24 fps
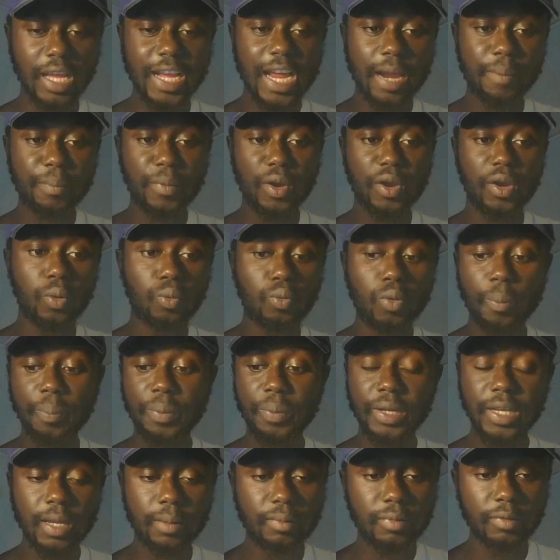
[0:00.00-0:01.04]
I got Maryland
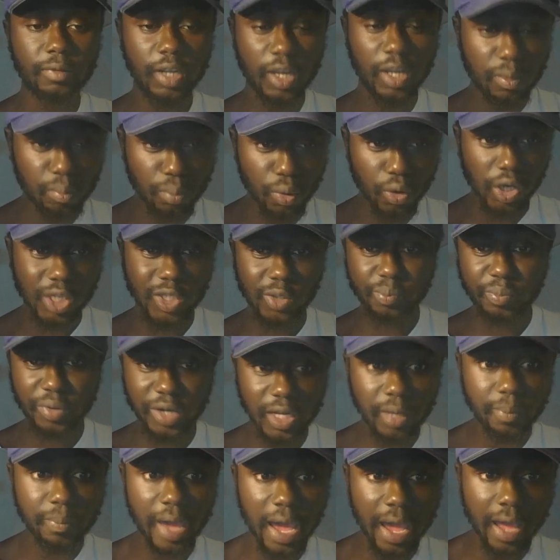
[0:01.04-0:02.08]
whooping them boys
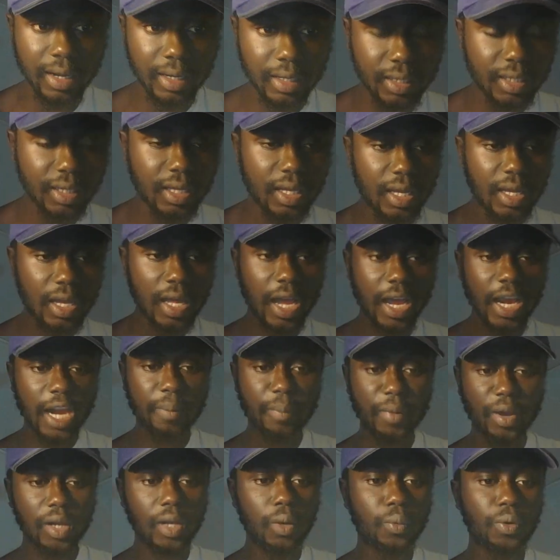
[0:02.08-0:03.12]
pretty badly. I got
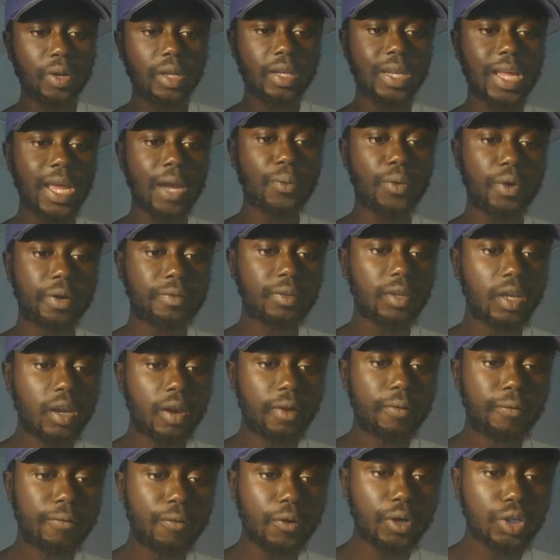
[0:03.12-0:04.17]
Maryland winning that one
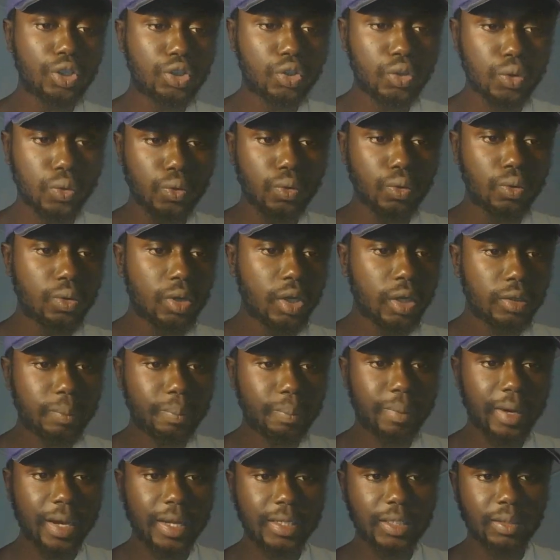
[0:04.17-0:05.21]
42
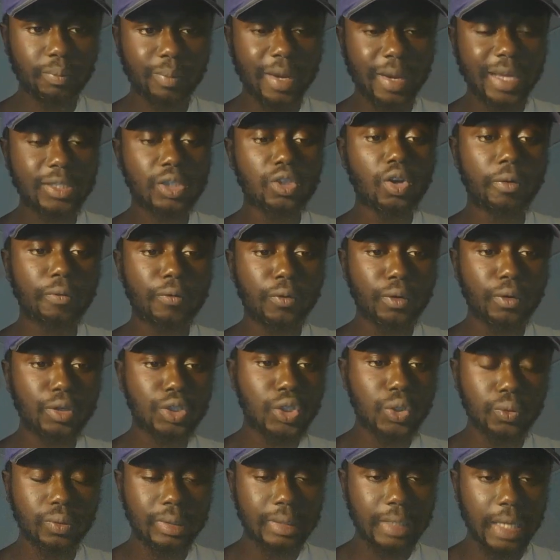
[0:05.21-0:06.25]
by score
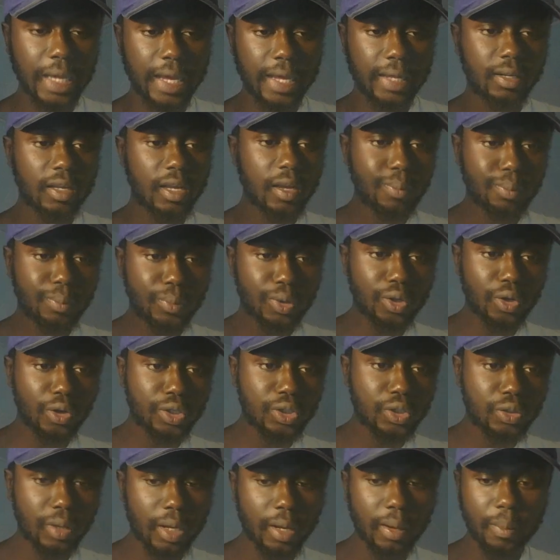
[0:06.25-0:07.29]
42-10.
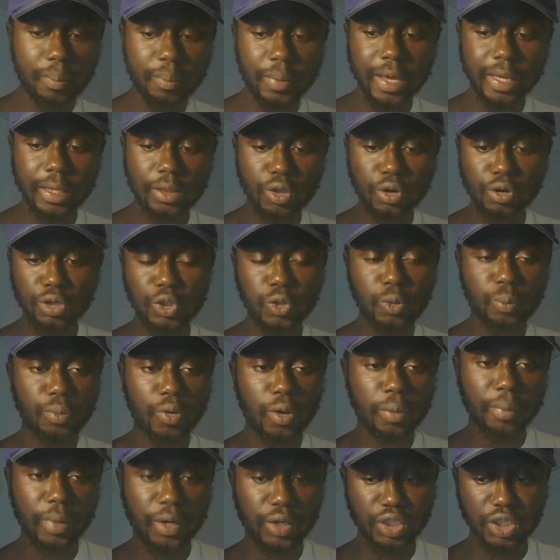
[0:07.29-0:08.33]

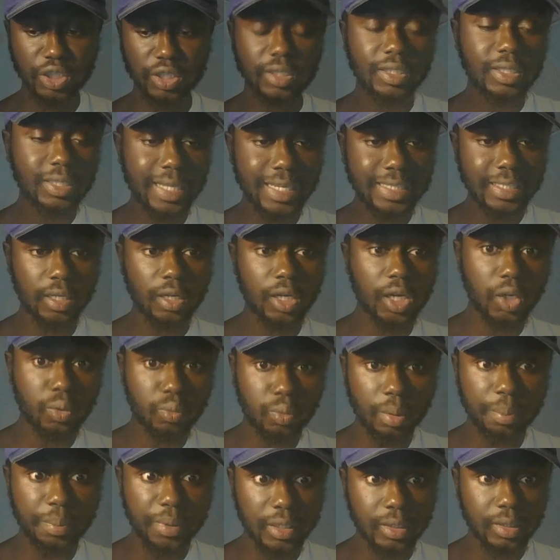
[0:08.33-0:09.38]
32-point margin. That's a good
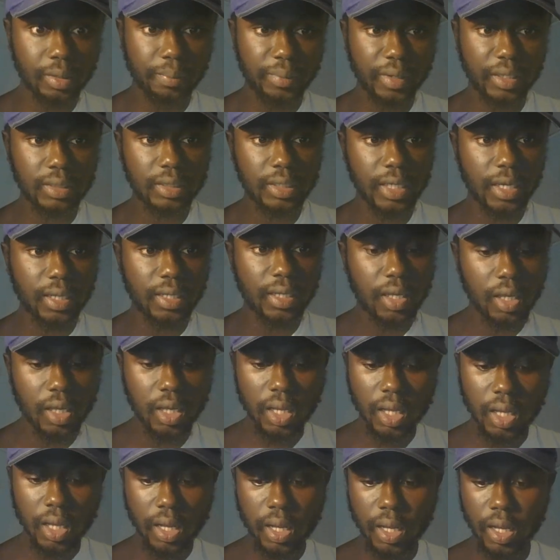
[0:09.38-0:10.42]
whooping in the Big Ten.
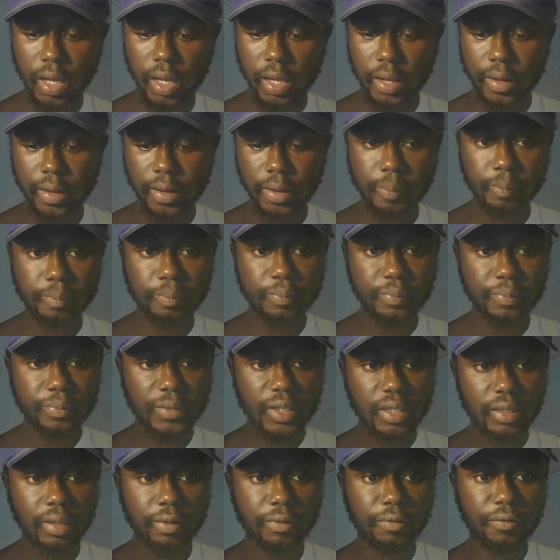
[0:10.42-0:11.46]

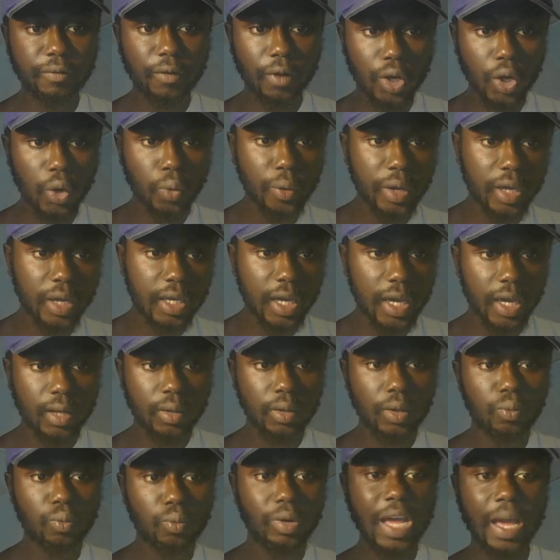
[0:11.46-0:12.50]
The following
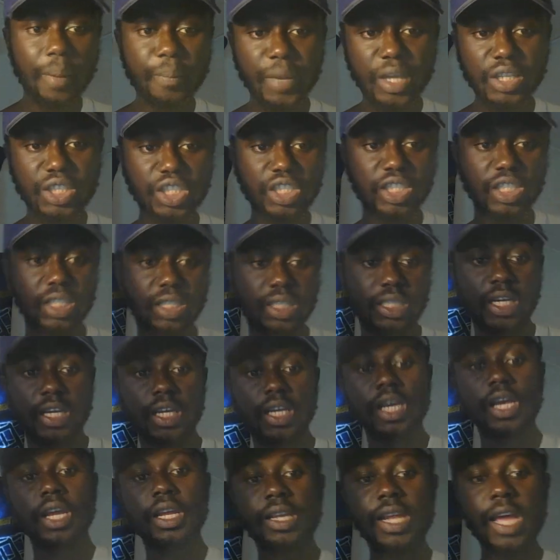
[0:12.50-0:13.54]
weekend, we got Michigan
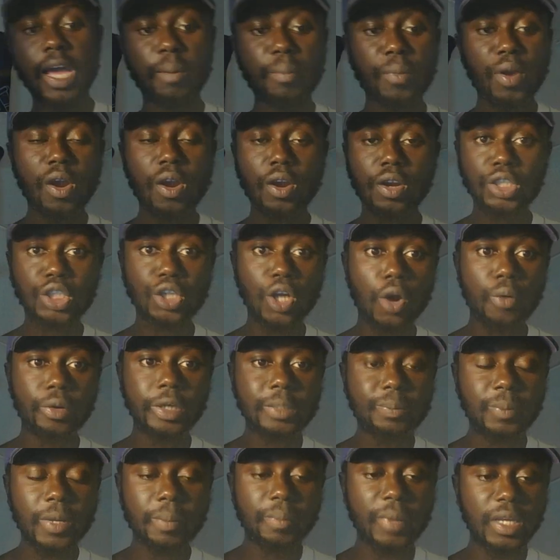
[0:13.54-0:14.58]
State. Now, Maryland's
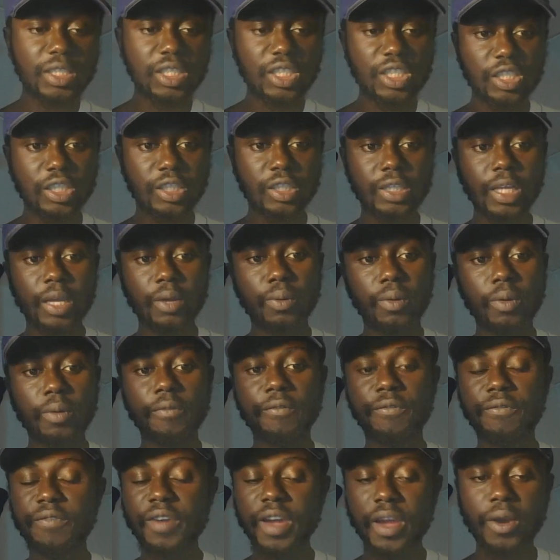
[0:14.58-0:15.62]
always played Michigan State
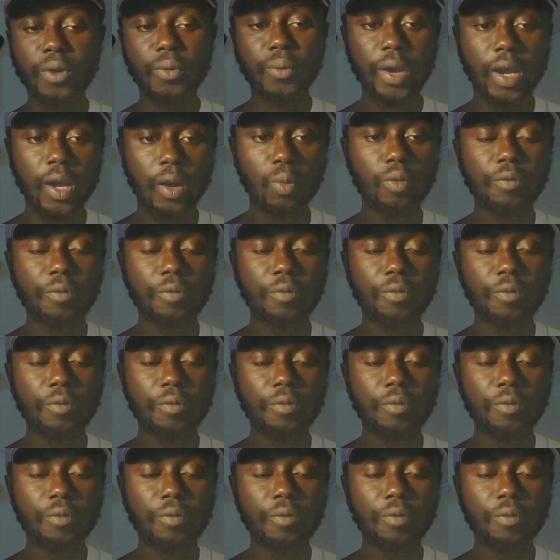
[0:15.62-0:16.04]
very well.